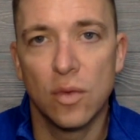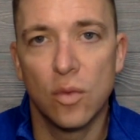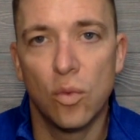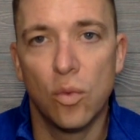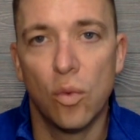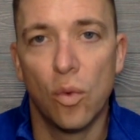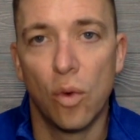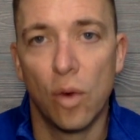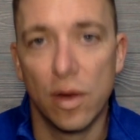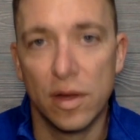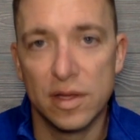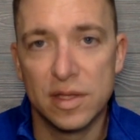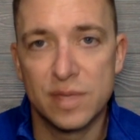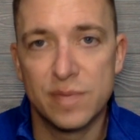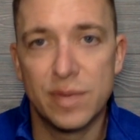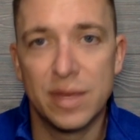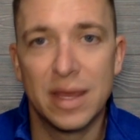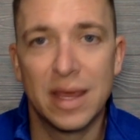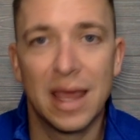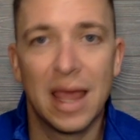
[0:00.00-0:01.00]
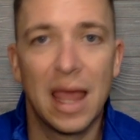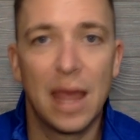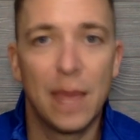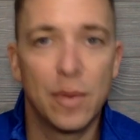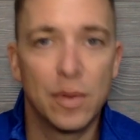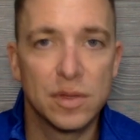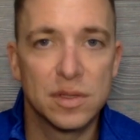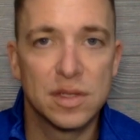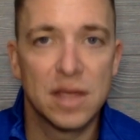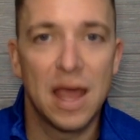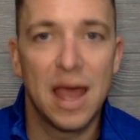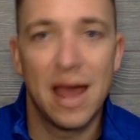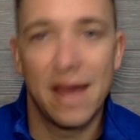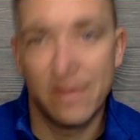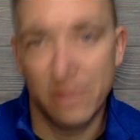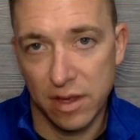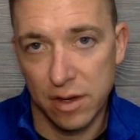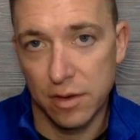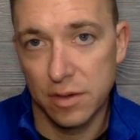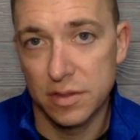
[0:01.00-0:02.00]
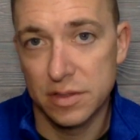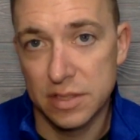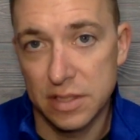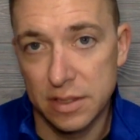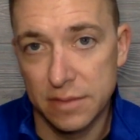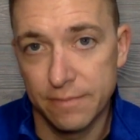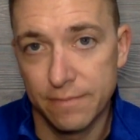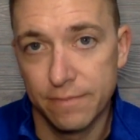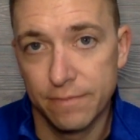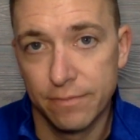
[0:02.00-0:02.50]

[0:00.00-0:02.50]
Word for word: warrants being able to have the guarantee.